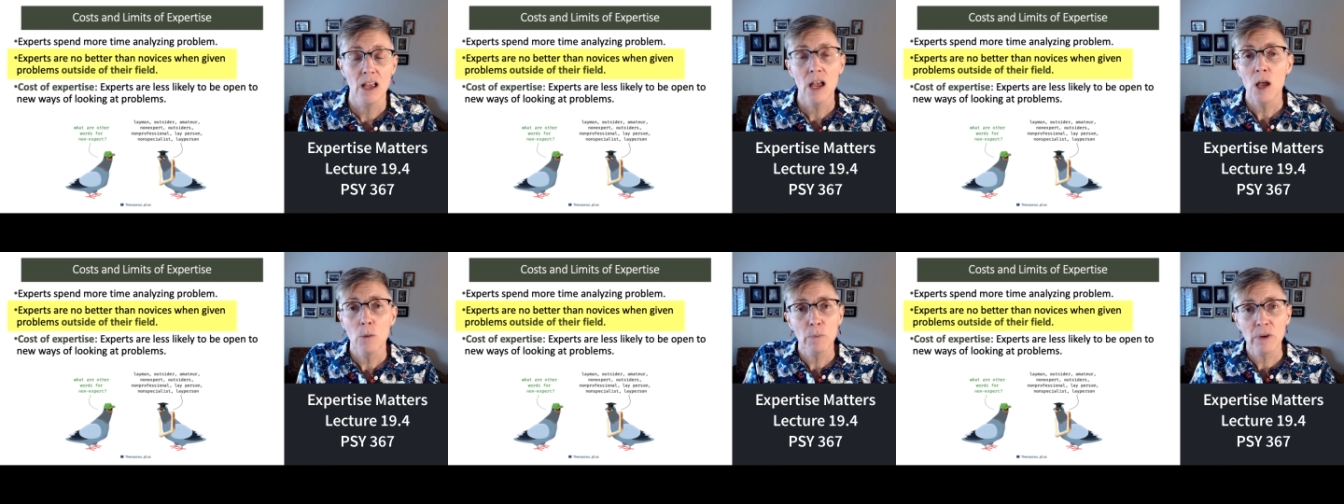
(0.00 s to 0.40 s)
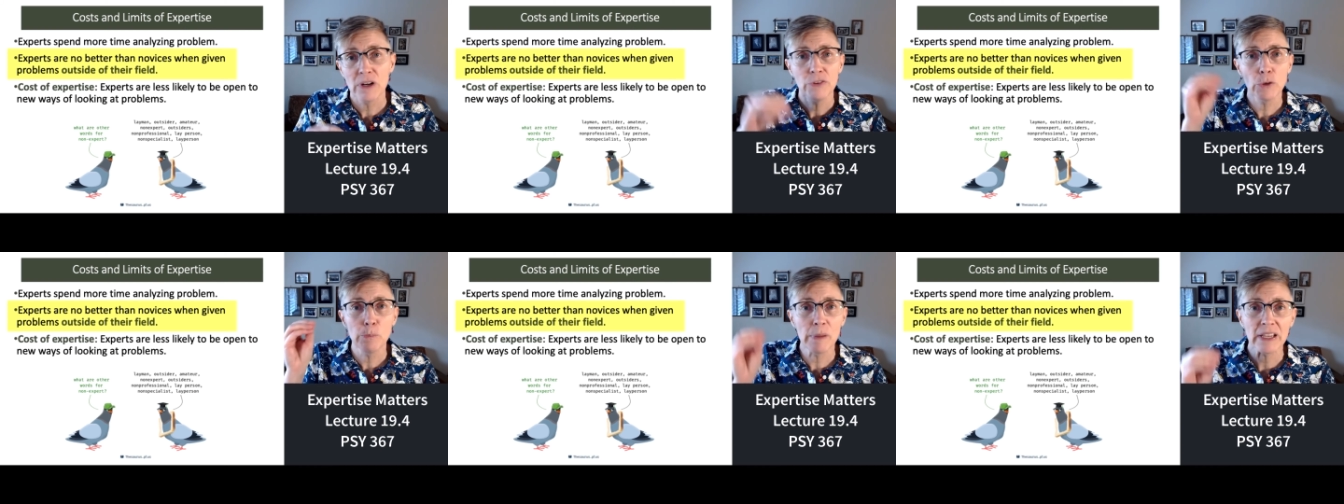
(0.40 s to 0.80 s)
But if you
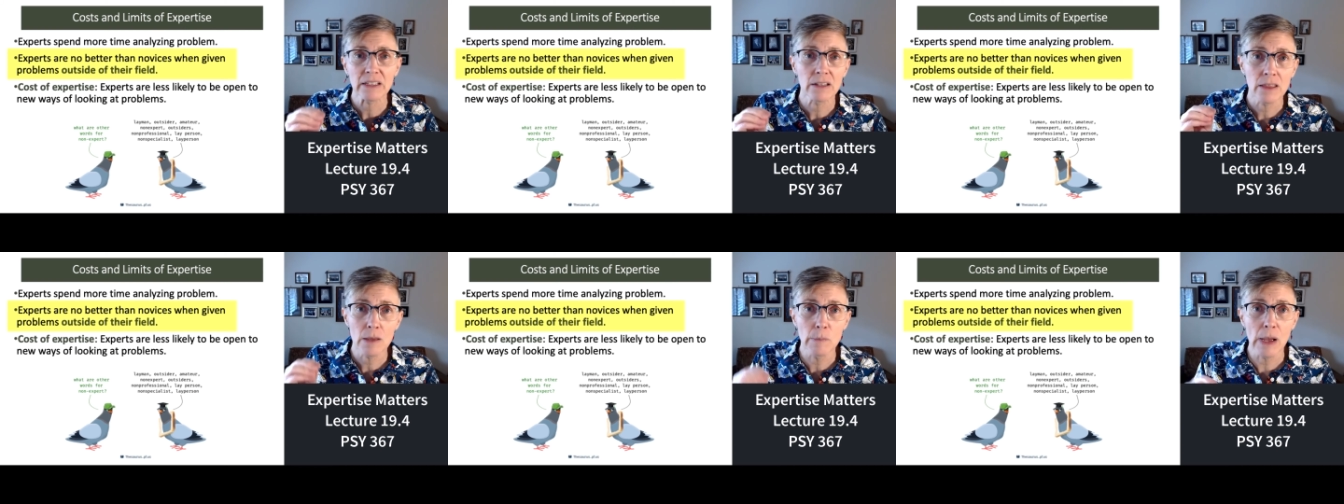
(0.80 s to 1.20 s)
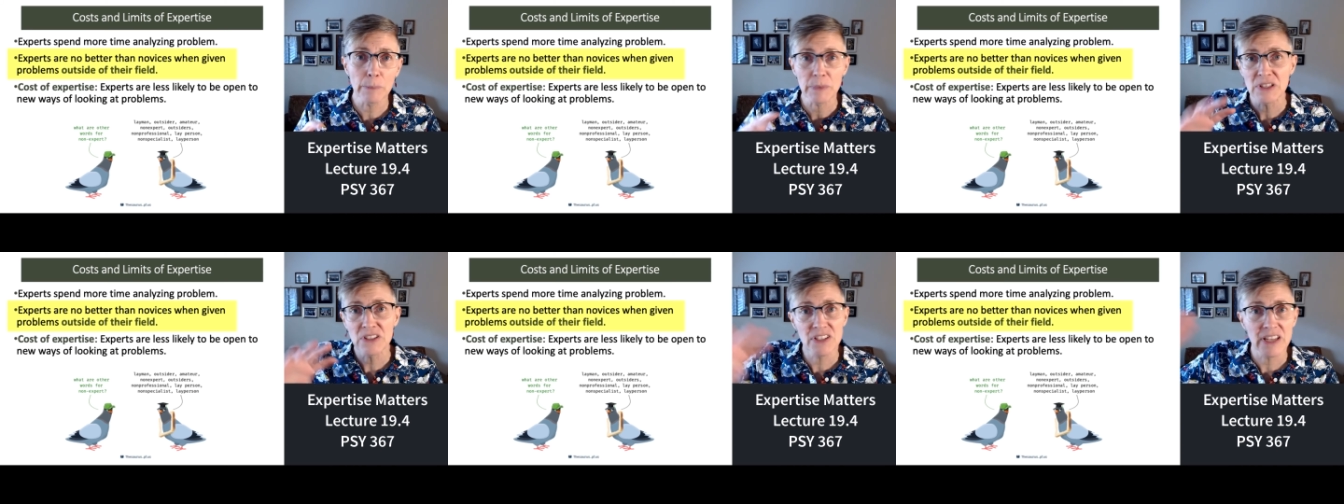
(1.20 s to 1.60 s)
picked them up and
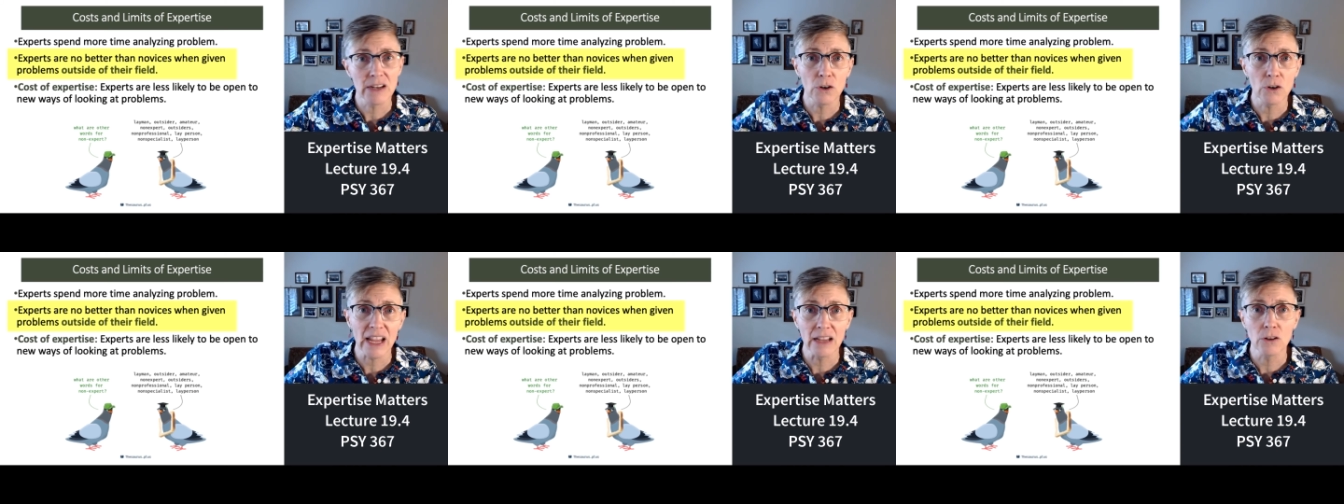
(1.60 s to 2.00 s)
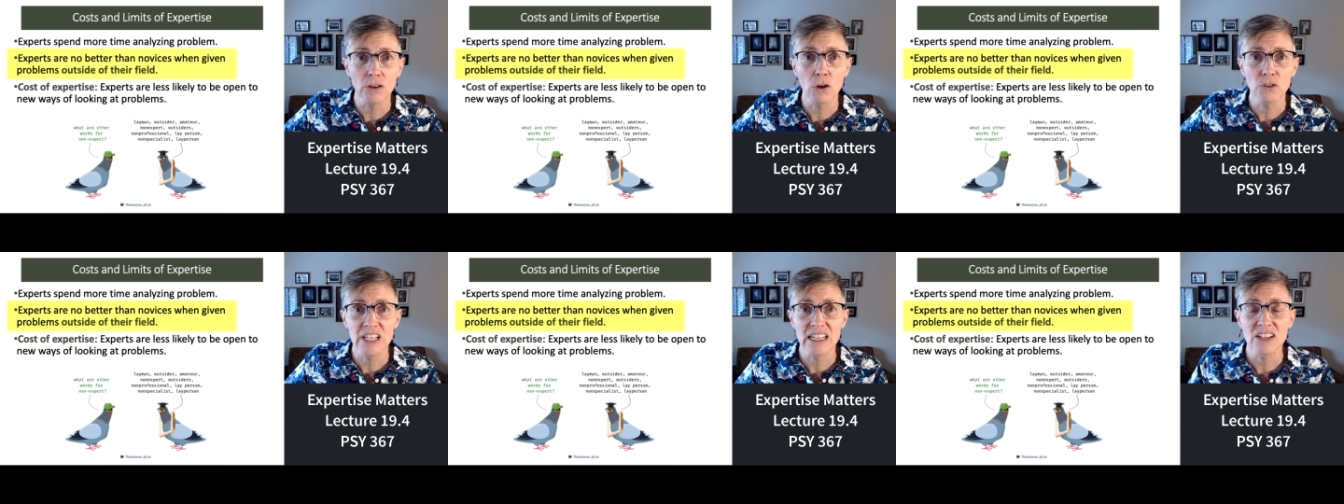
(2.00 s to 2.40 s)
said, okay, go
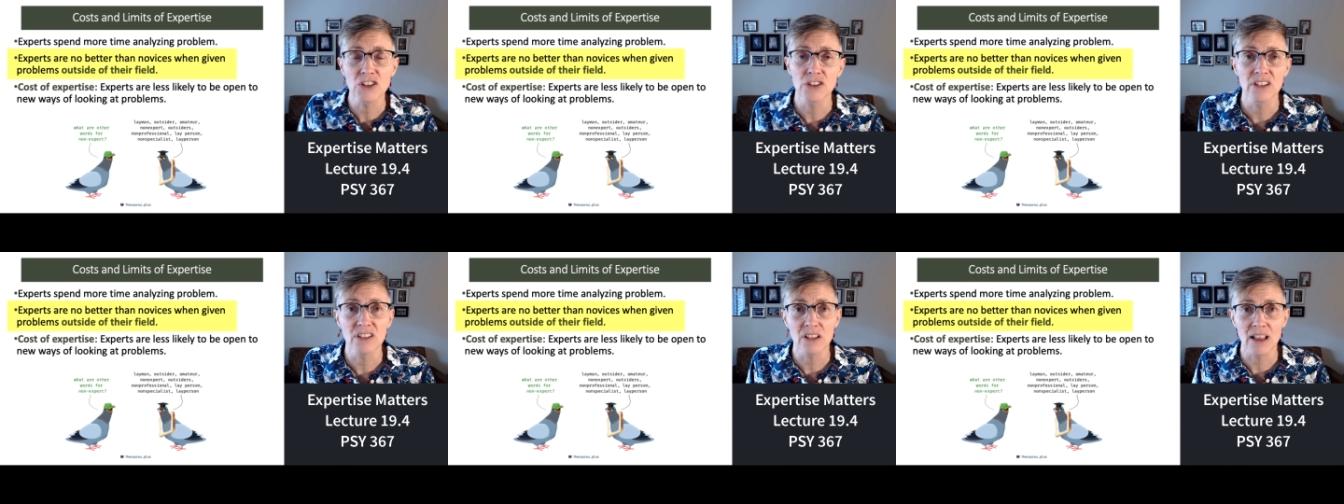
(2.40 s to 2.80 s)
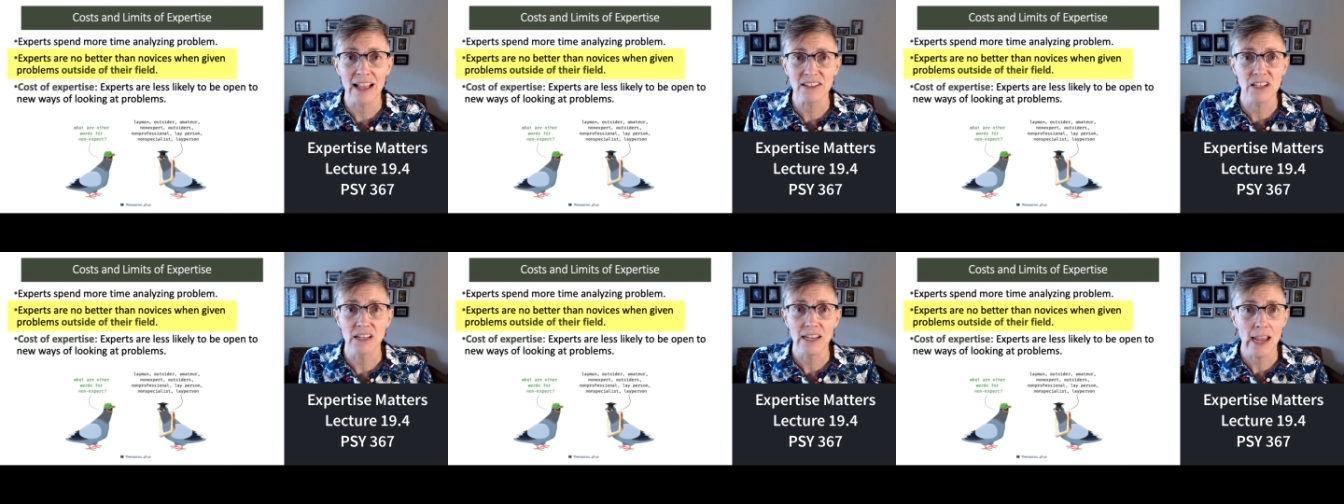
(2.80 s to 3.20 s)
teach this class
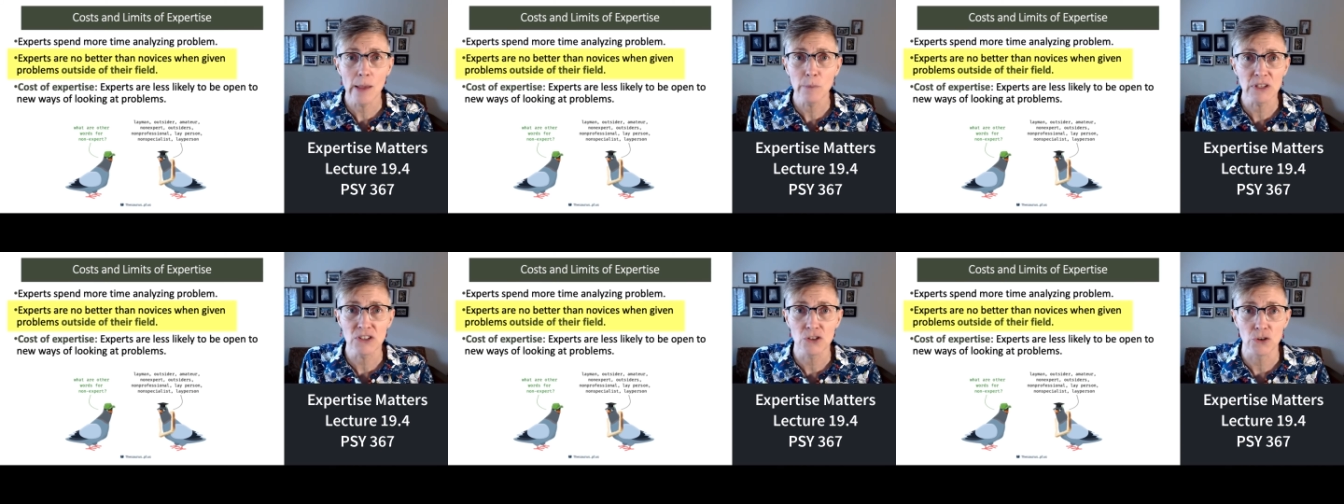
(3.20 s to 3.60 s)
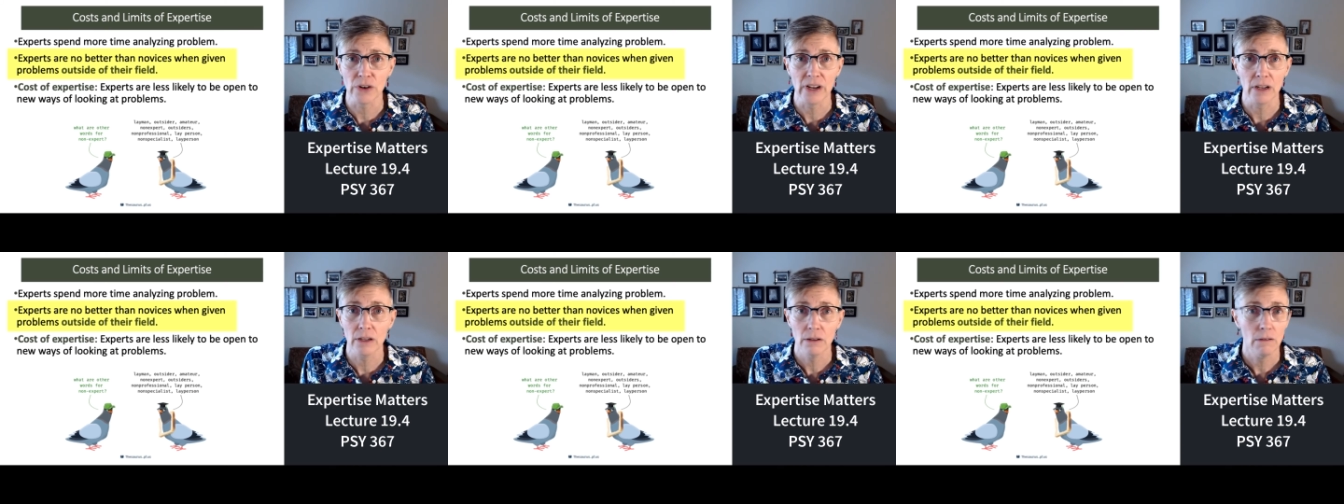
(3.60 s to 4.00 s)
in chemistry,